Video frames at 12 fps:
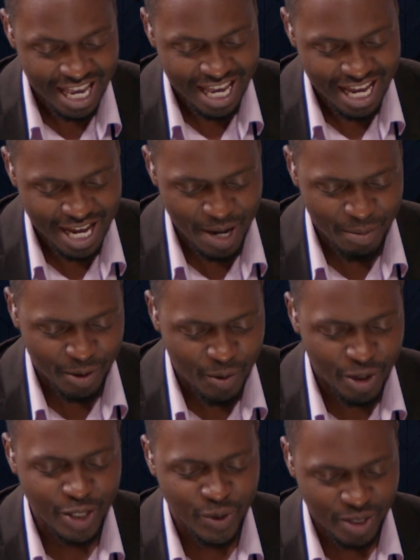Um,
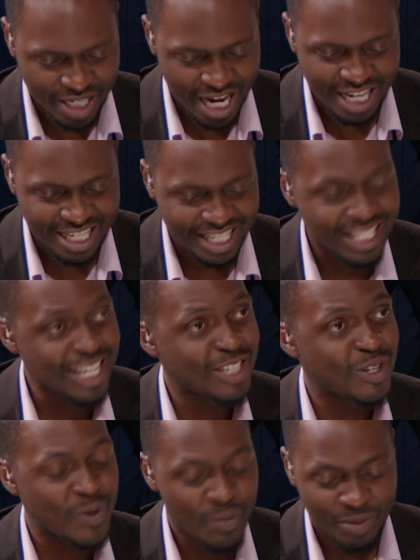according to your data,
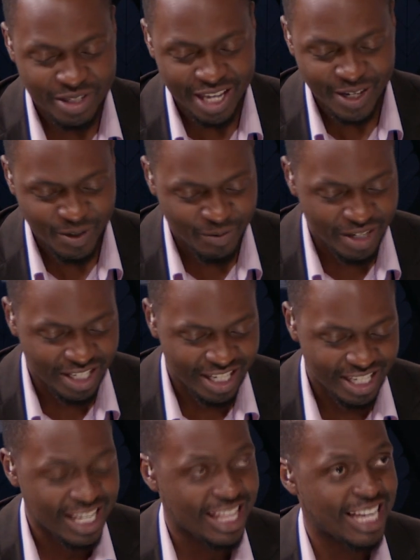62% of teachers
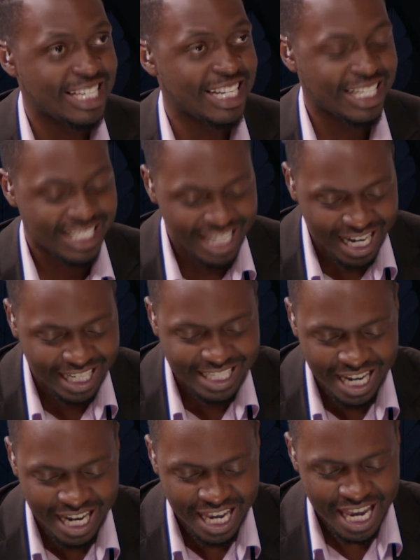say that
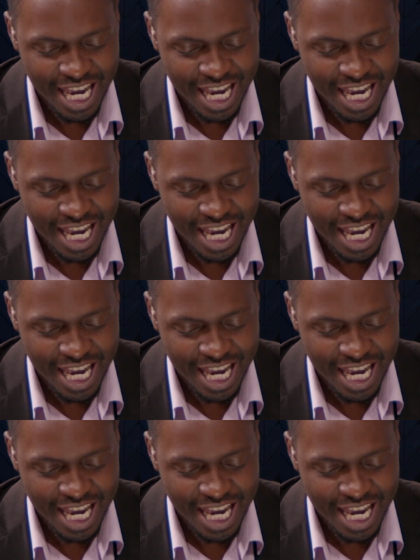detecting